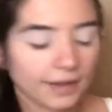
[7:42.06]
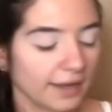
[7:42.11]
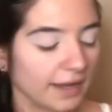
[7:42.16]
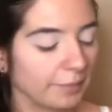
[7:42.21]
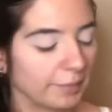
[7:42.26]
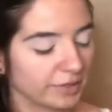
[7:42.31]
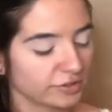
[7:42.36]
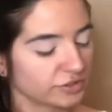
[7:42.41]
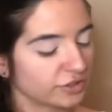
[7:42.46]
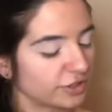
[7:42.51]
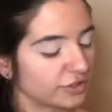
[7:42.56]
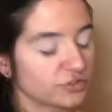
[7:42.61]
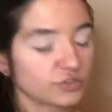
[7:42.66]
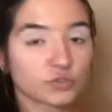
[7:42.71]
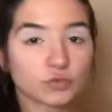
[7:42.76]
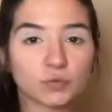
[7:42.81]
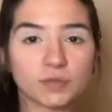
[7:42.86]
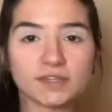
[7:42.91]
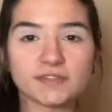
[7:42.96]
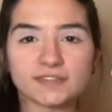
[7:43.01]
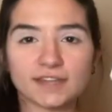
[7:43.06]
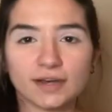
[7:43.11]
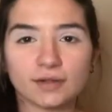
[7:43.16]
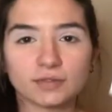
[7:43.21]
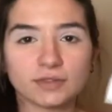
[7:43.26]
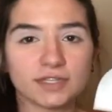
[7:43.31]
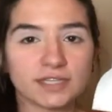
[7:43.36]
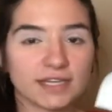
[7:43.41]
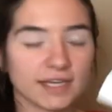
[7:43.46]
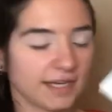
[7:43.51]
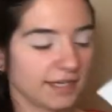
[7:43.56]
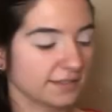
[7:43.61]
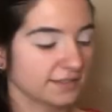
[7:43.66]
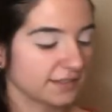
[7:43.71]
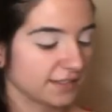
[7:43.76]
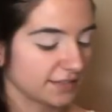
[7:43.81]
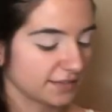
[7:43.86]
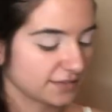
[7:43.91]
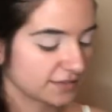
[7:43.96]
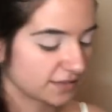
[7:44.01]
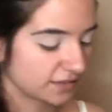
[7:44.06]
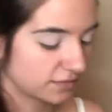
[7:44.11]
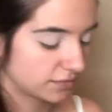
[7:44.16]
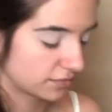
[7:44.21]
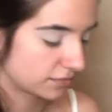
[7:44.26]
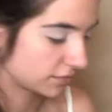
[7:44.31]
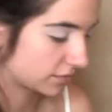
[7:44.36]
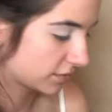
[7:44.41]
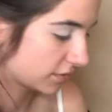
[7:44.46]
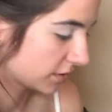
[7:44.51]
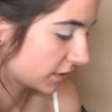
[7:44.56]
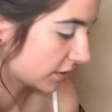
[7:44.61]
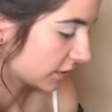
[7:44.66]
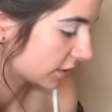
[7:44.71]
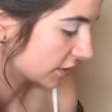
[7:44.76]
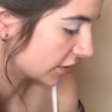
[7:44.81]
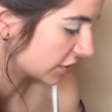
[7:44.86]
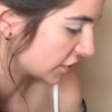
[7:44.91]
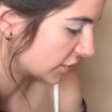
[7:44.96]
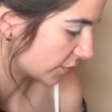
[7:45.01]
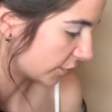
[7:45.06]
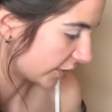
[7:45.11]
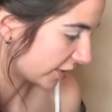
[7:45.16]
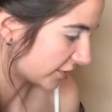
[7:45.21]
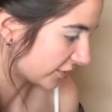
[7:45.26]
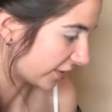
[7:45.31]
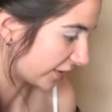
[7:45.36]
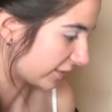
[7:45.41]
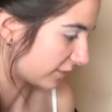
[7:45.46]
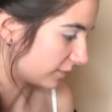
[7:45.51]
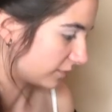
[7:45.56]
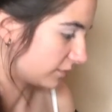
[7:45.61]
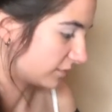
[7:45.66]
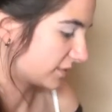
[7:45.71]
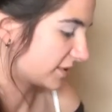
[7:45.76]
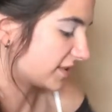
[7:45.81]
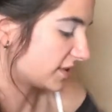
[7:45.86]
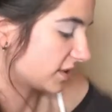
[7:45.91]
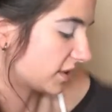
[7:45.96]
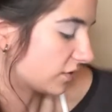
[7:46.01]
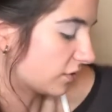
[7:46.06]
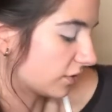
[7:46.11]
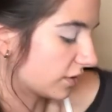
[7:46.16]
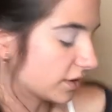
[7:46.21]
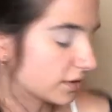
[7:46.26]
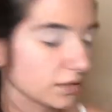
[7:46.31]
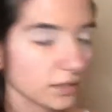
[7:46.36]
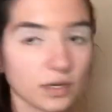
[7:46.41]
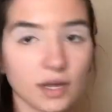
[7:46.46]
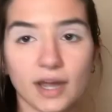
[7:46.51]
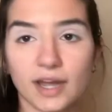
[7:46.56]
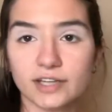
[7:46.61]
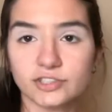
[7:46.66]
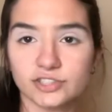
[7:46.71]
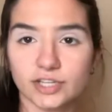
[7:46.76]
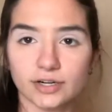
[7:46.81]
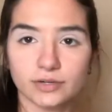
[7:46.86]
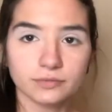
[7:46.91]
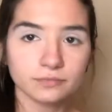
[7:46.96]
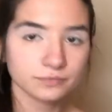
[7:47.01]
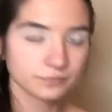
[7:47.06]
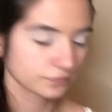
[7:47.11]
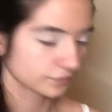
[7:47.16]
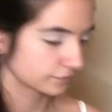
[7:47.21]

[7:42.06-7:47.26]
And I'm actually gonna squeeze out the excess spray so I don't seal the eyeshadow.